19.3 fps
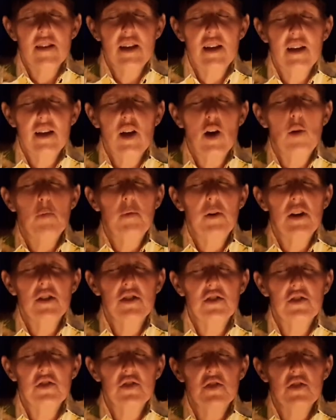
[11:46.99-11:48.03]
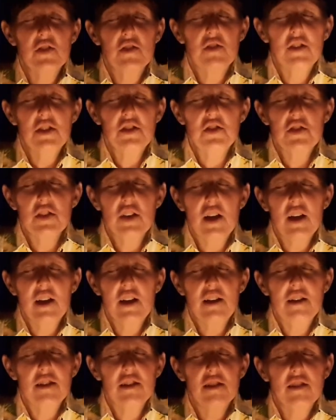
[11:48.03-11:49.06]
And help us this
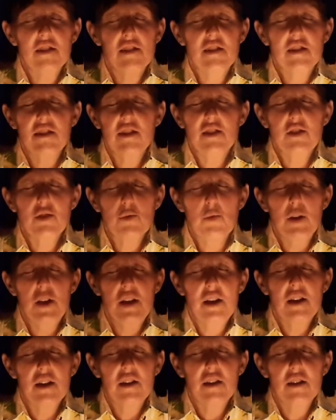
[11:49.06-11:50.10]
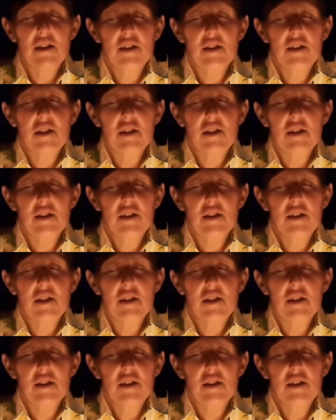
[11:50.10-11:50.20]
night, this week,